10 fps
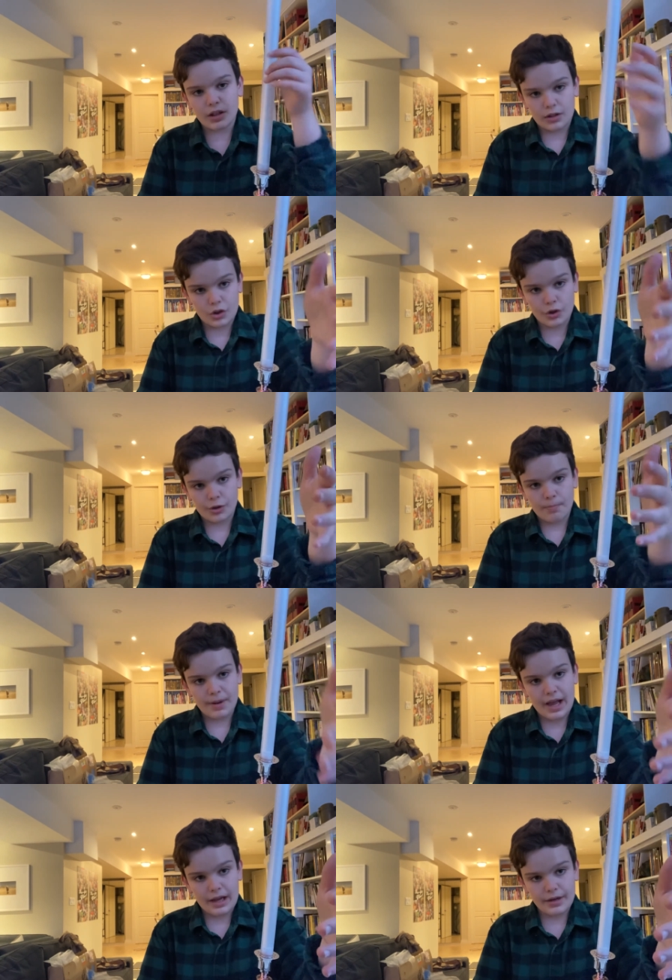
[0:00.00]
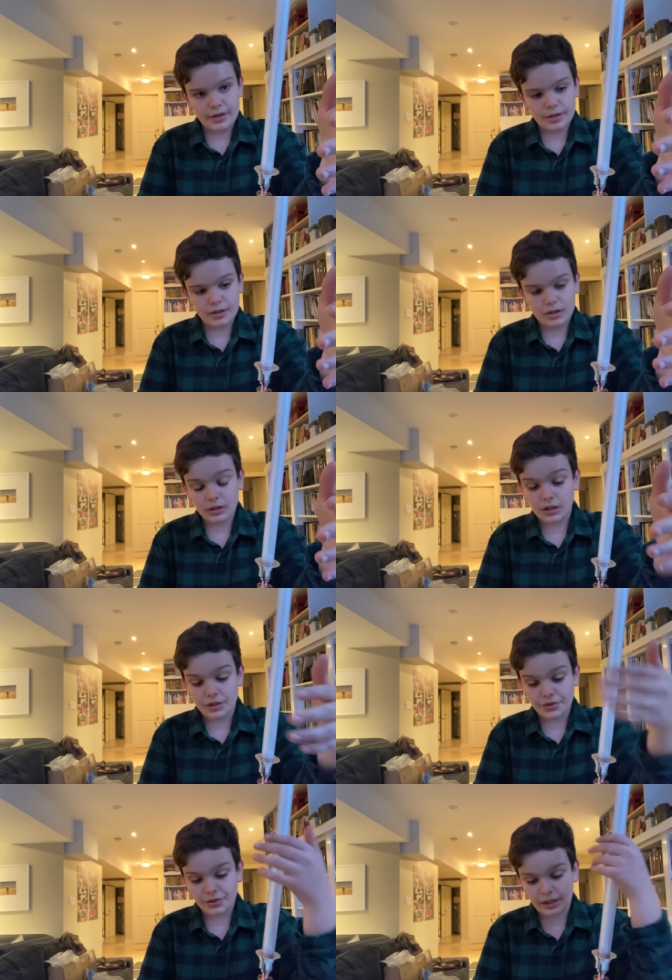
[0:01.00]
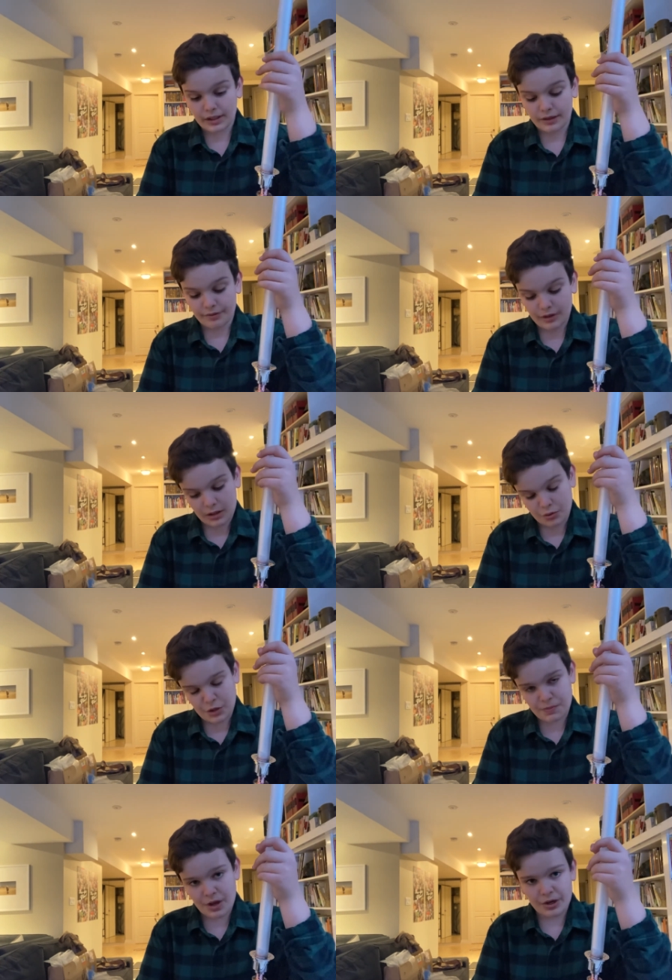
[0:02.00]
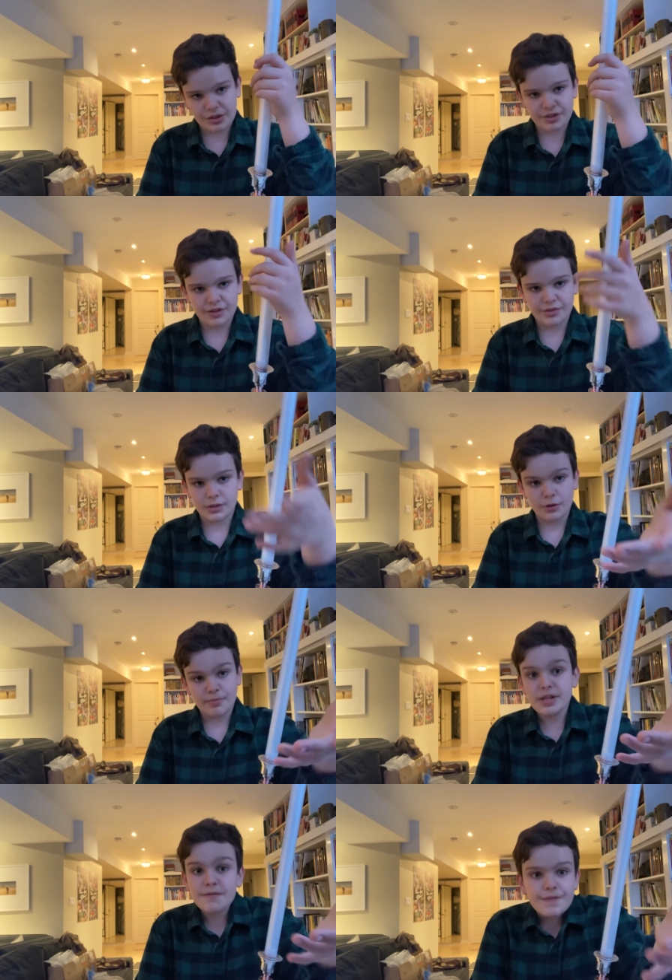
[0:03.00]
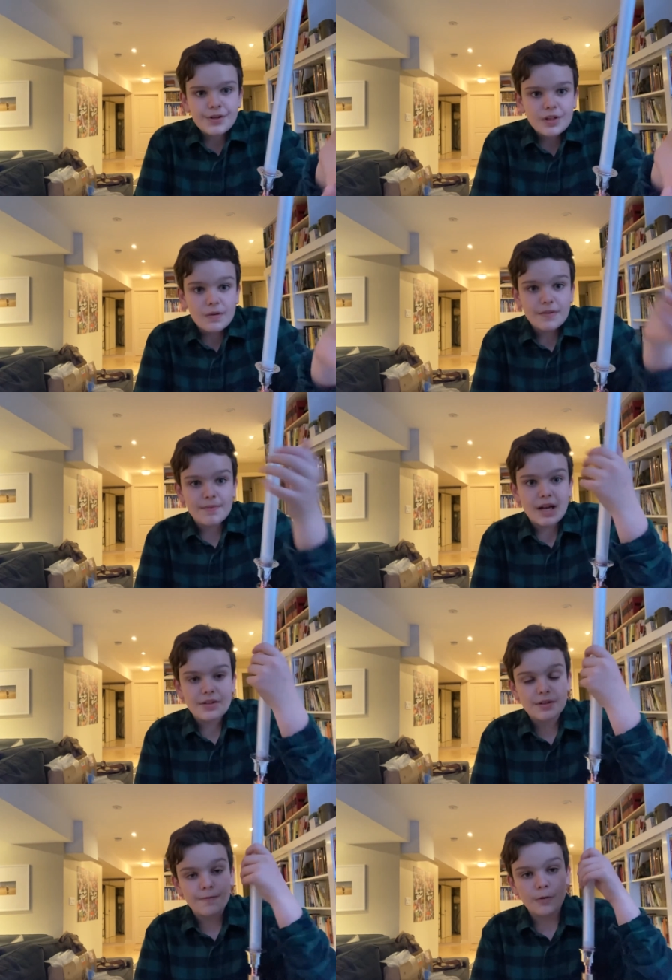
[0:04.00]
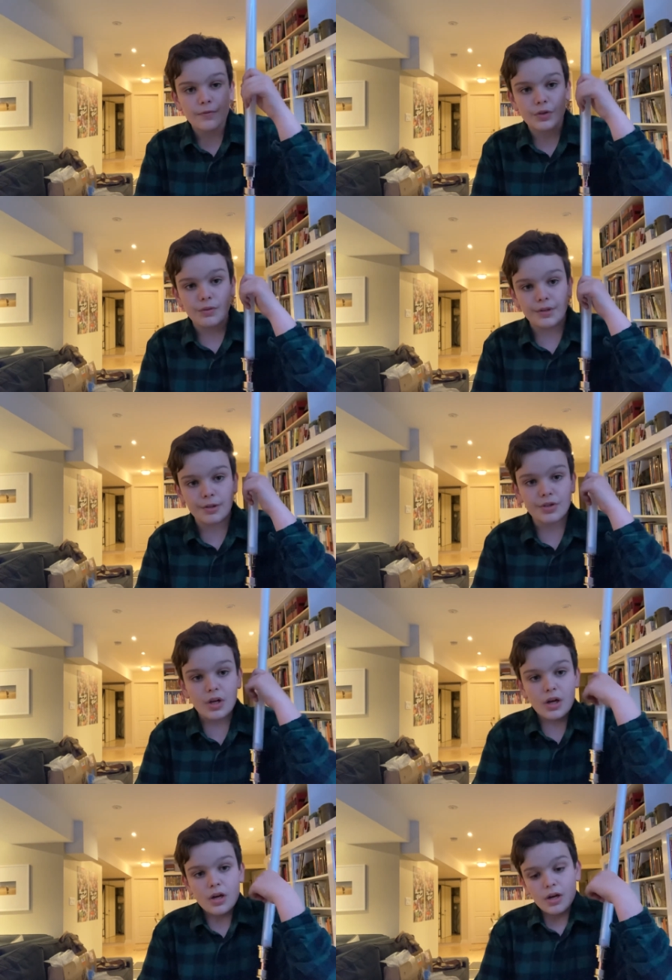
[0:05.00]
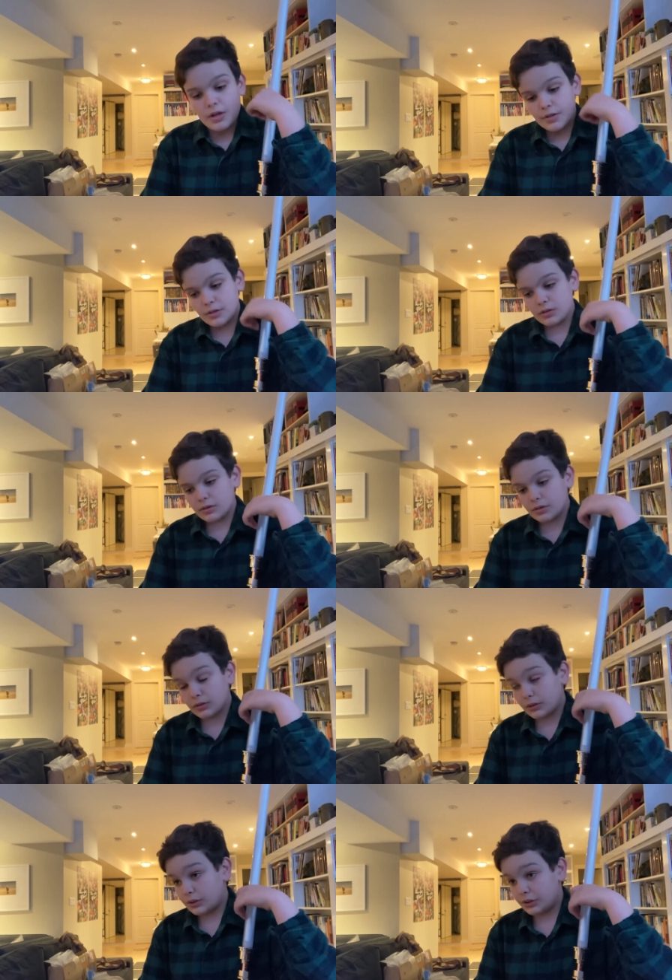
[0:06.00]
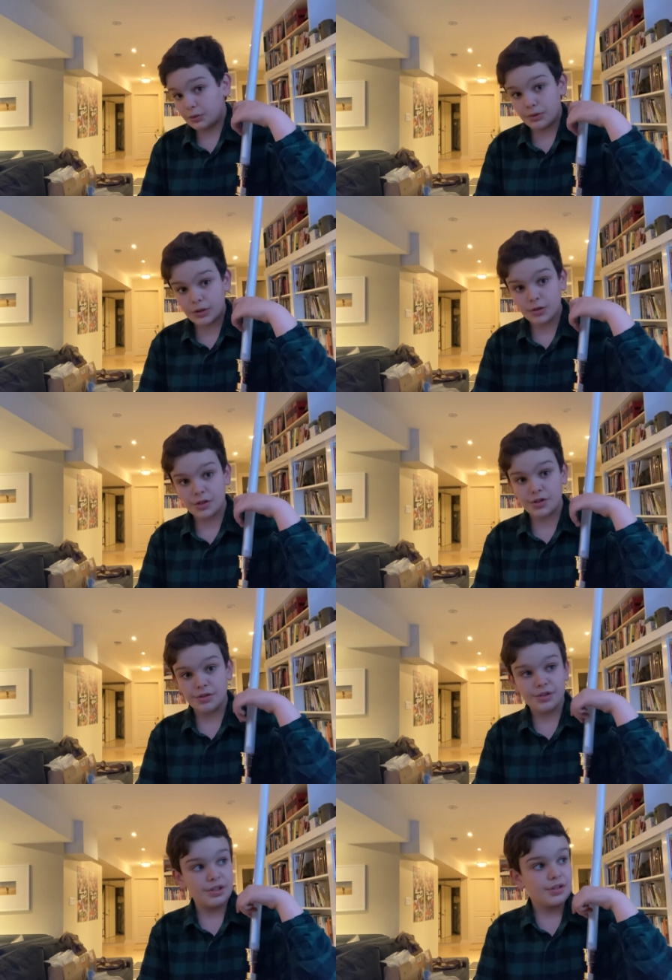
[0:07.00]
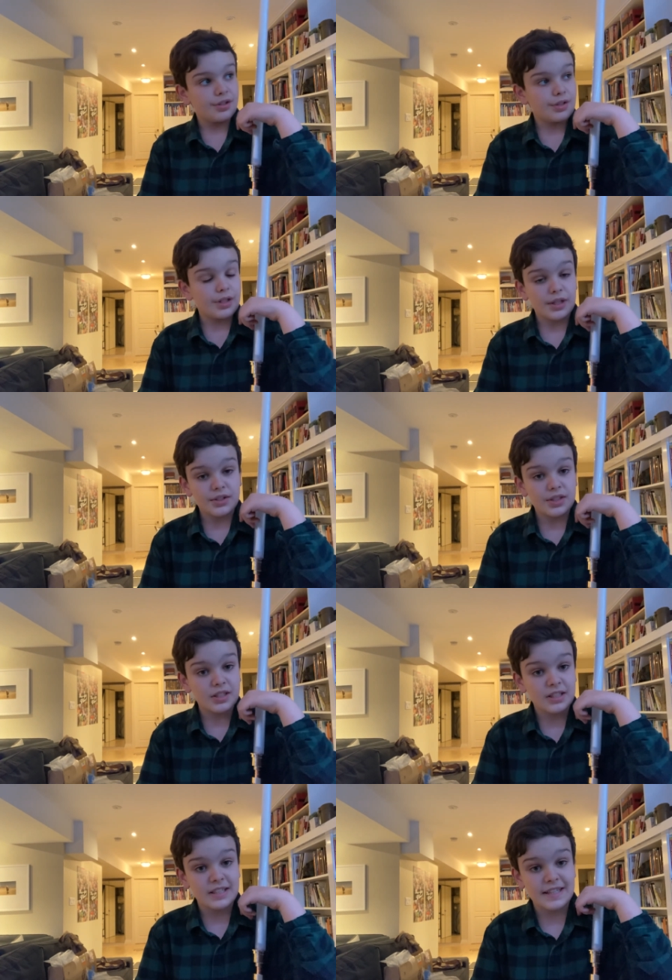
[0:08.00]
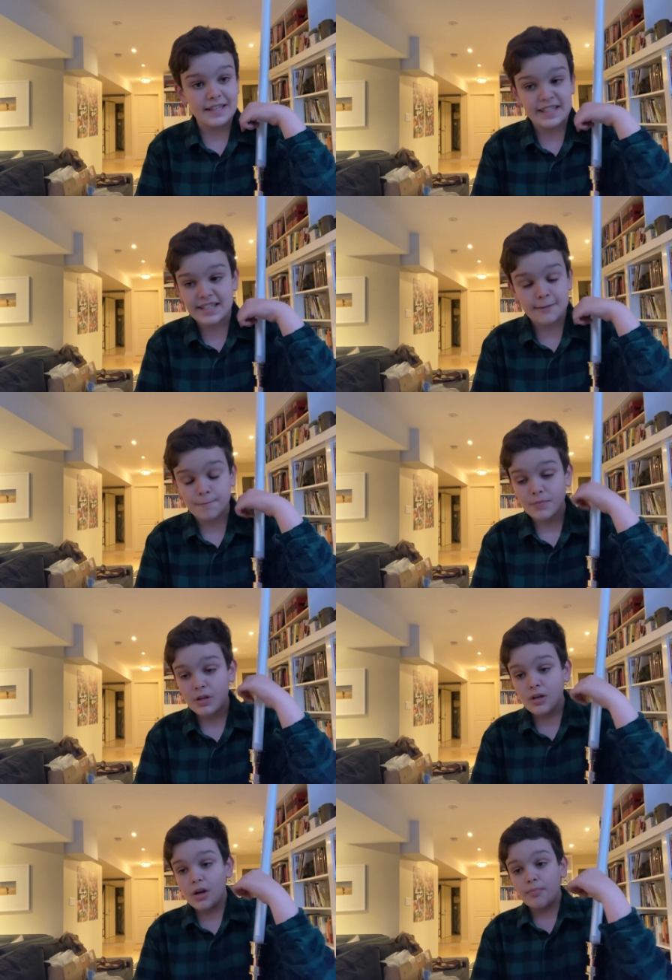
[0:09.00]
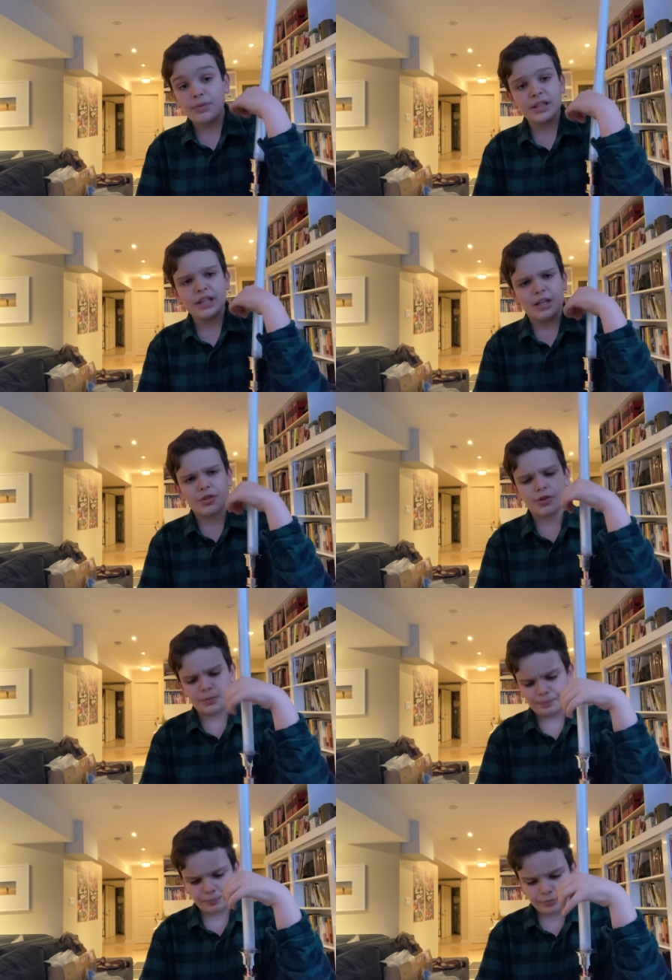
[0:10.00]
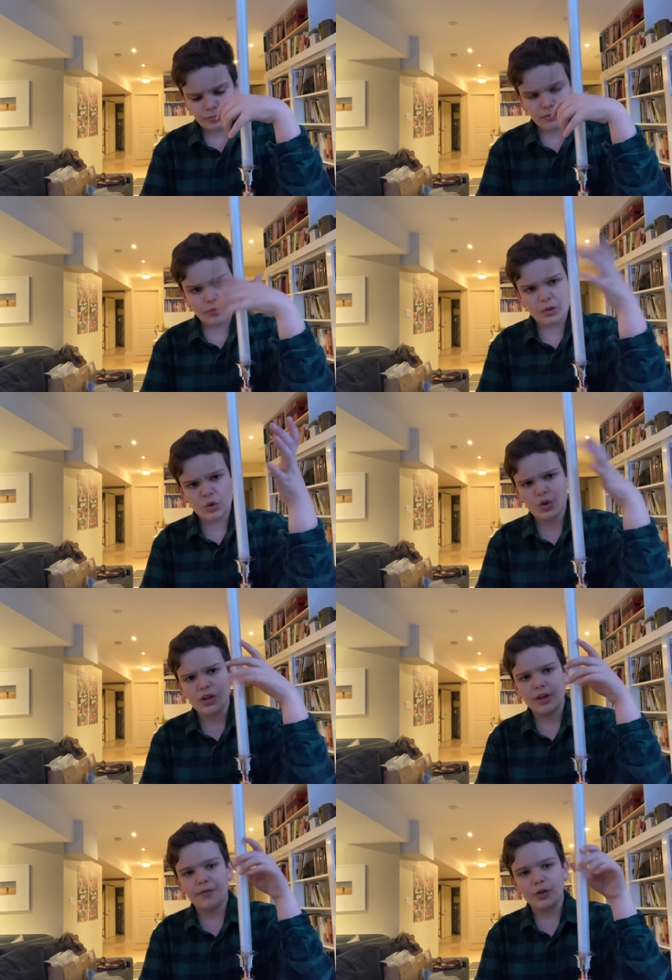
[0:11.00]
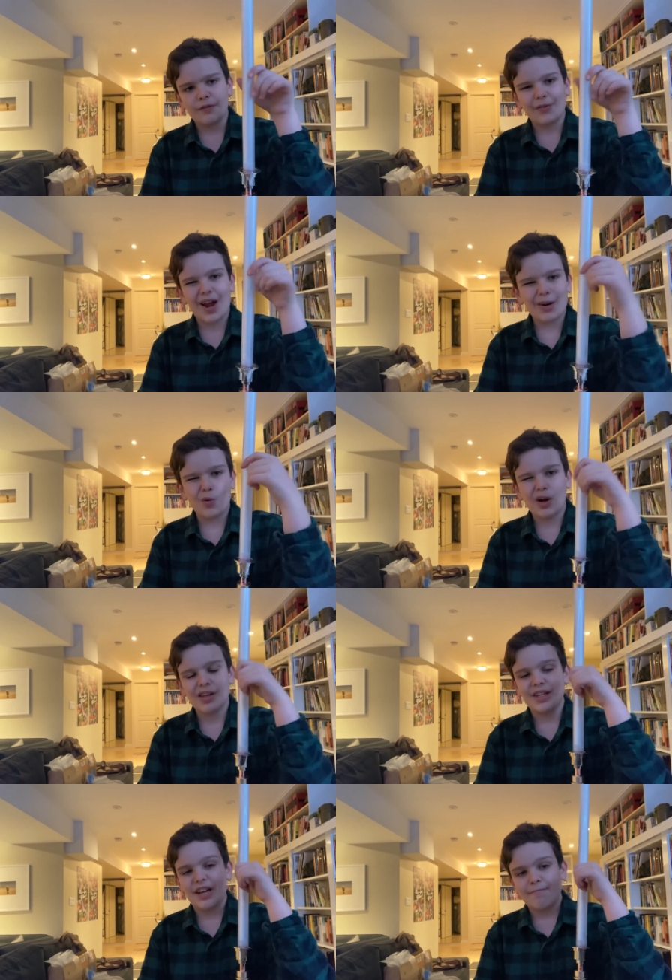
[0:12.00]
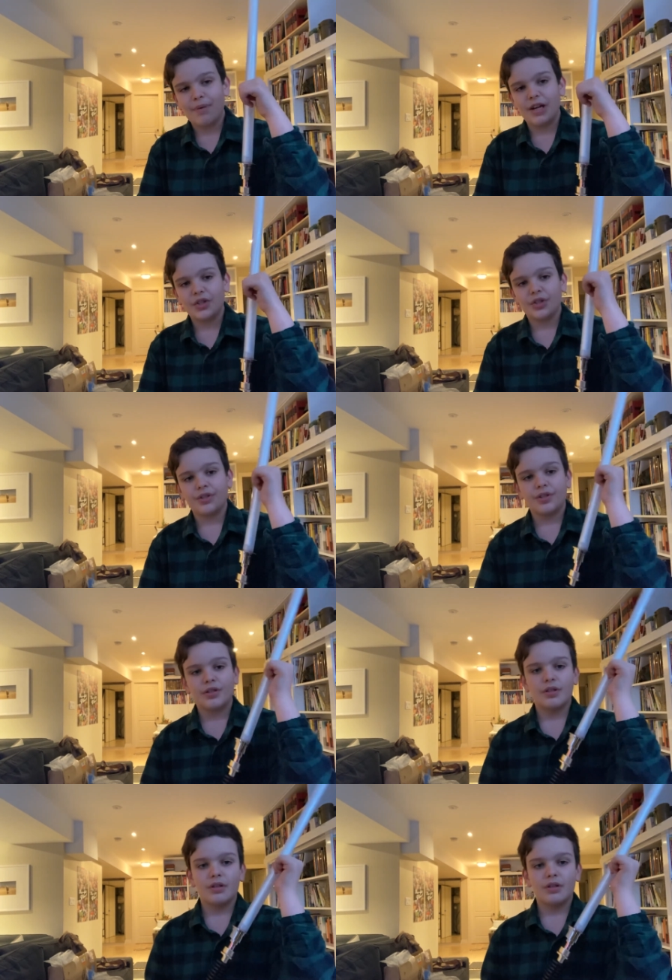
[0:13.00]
good or bad, because, like, if Lego cheaps out on us, it doesn't include a minifigure that we've been asking for 2 years. Oh, 2 years, Jesus, that stinks. But yeah, so if you're looking for high quality and you have patience,